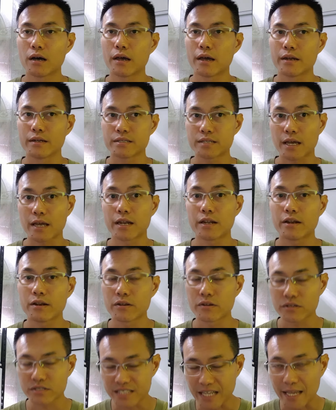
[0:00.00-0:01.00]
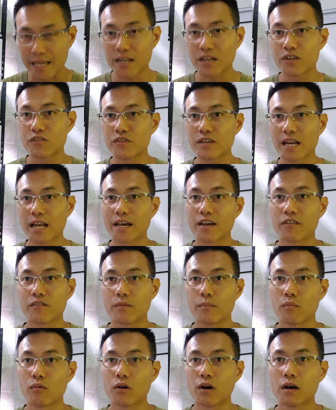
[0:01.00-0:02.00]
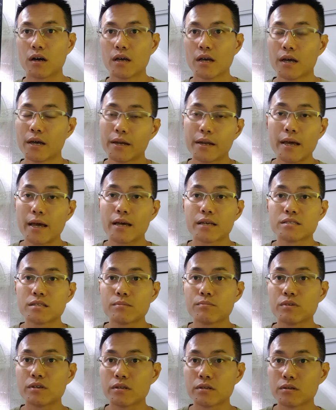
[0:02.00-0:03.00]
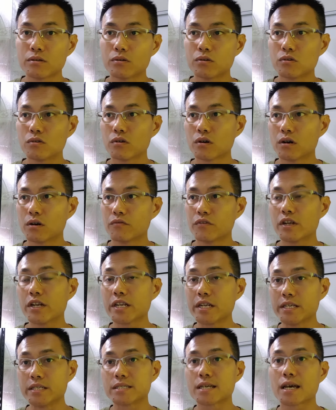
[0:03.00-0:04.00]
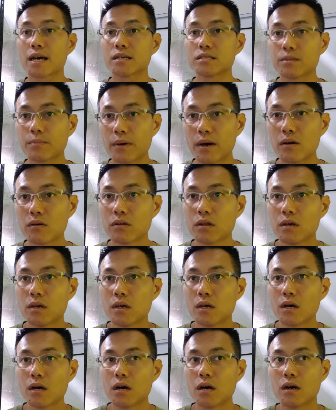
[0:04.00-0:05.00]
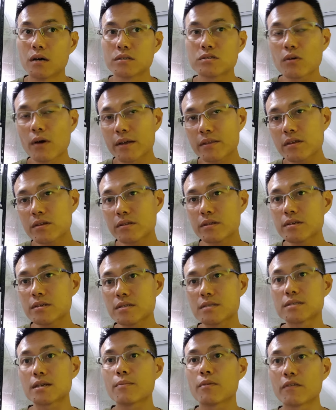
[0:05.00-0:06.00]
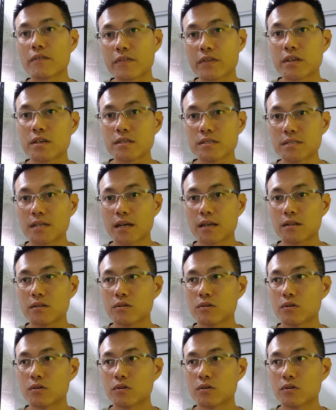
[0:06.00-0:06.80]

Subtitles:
and the secondary line of a boa, that hasn't been really discussed about. So I think this is some of the things that